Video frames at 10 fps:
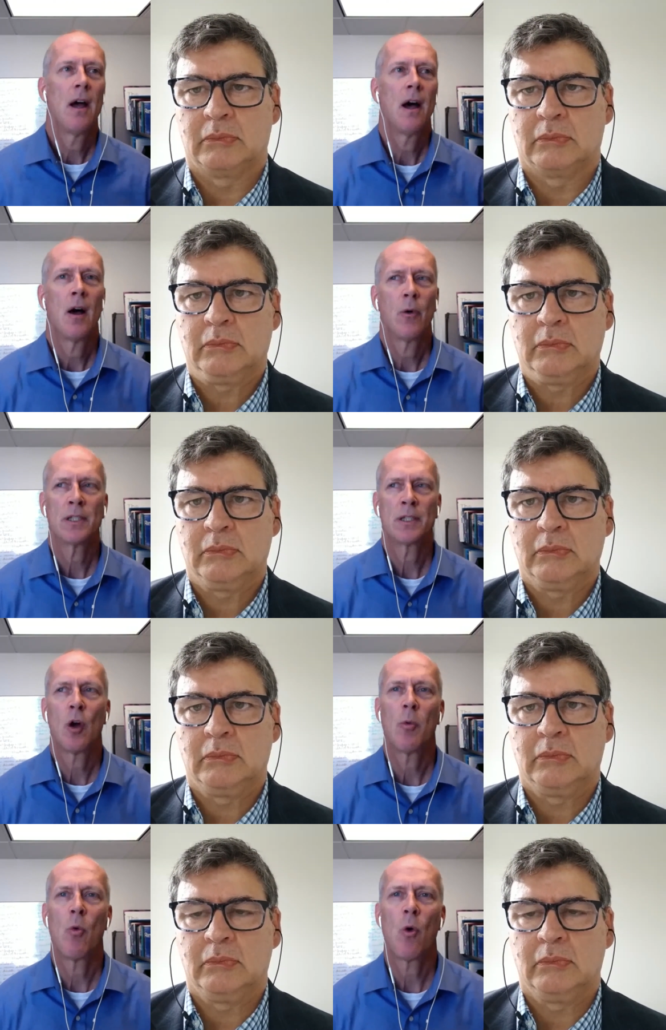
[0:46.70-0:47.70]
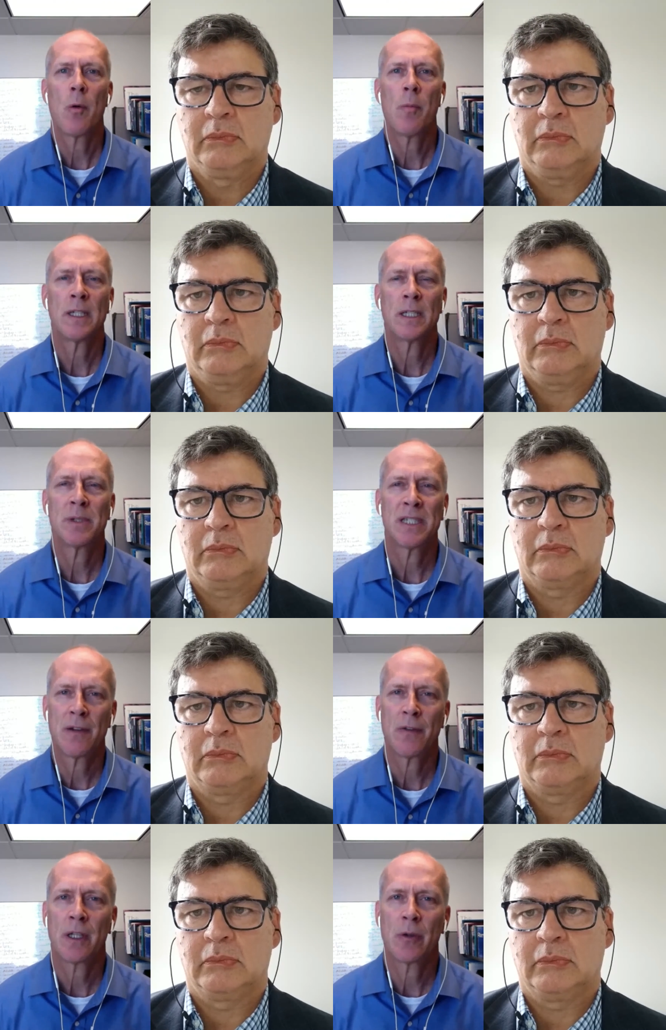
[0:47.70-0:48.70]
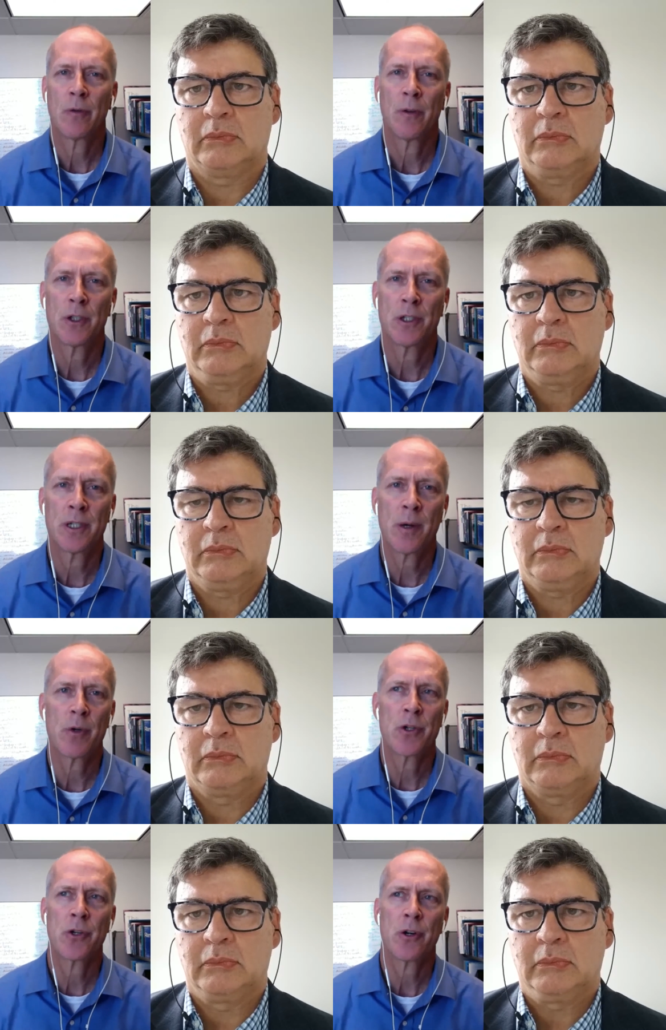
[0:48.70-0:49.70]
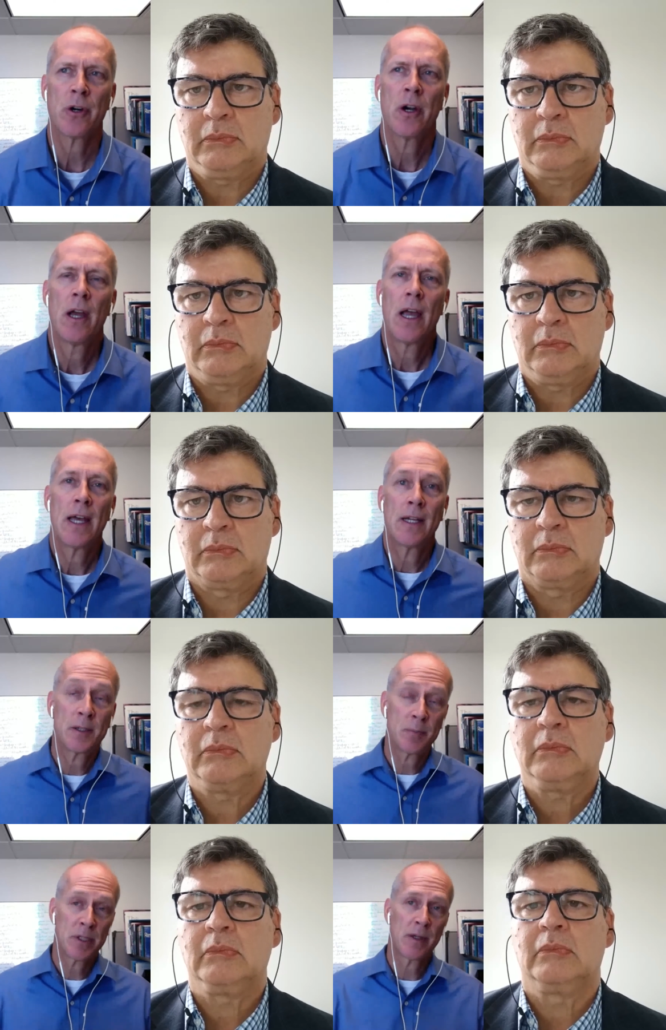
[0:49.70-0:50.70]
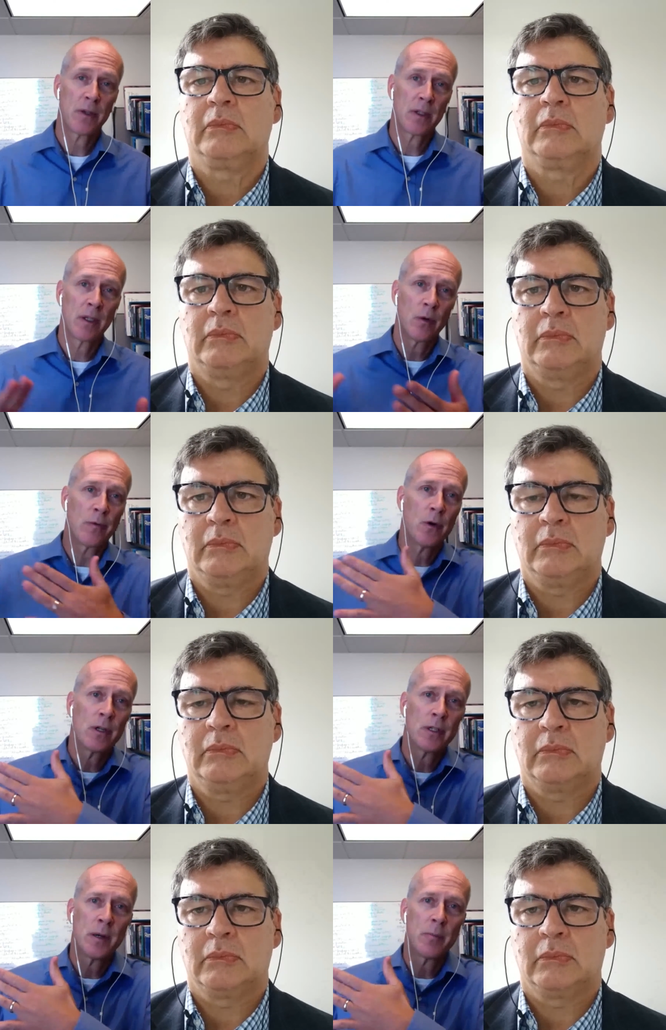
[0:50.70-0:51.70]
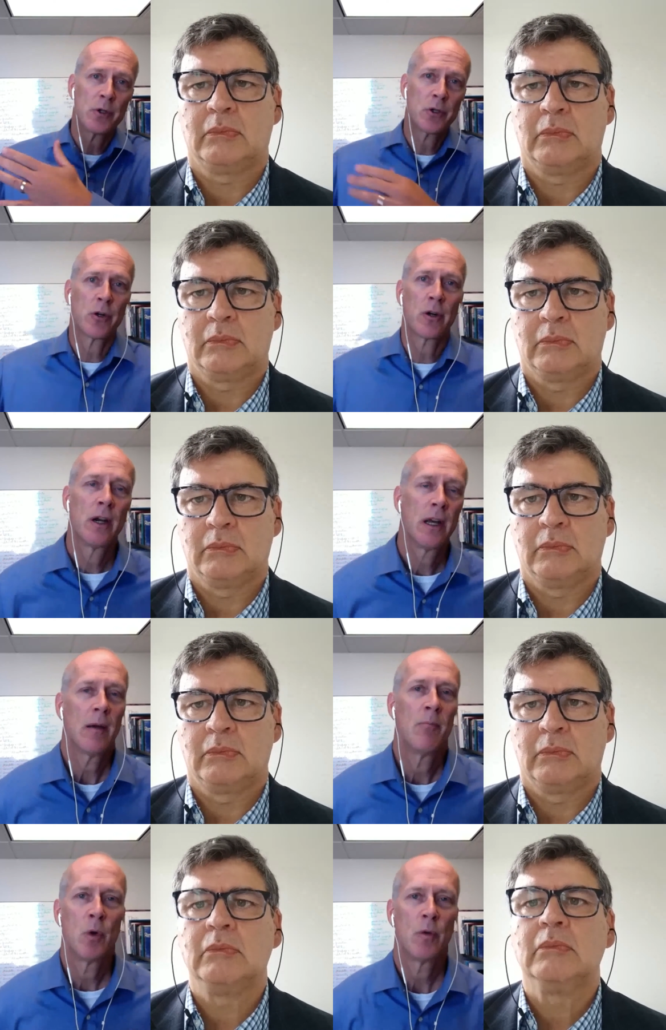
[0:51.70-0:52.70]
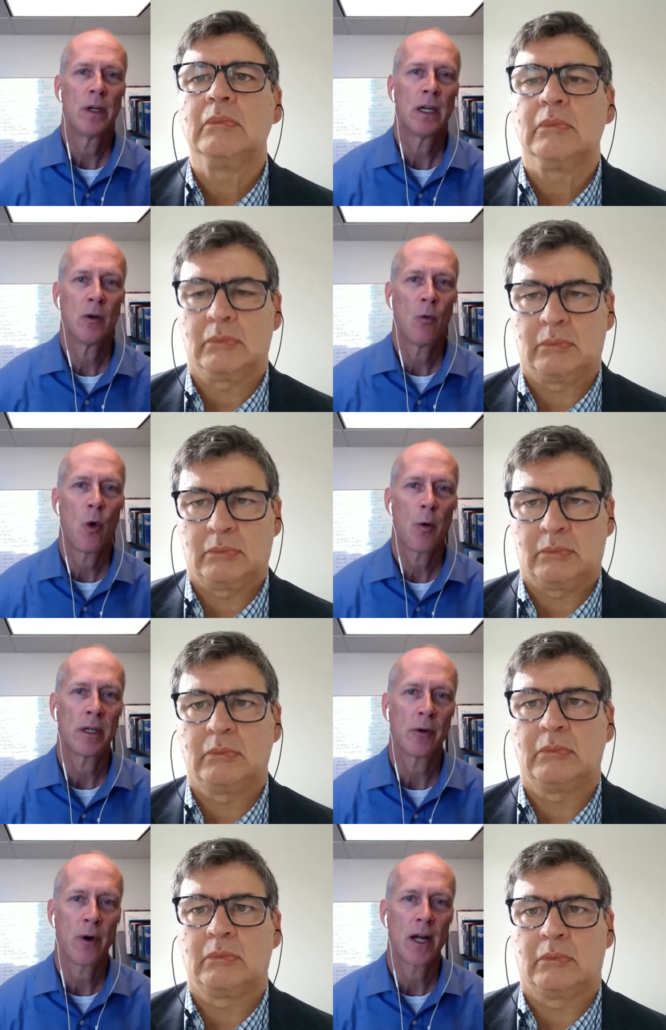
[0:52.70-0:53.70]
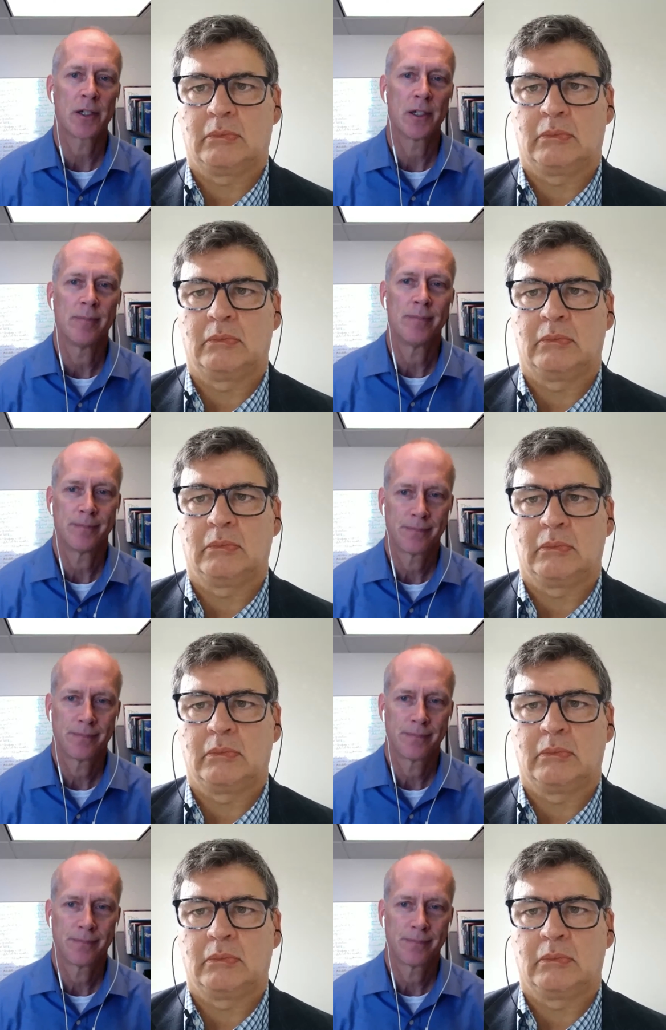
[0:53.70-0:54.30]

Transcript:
Speaker 1: Uh, whereas global warming specifically refers to temperature, and it's specifically referring to temperature moving in a warming direction.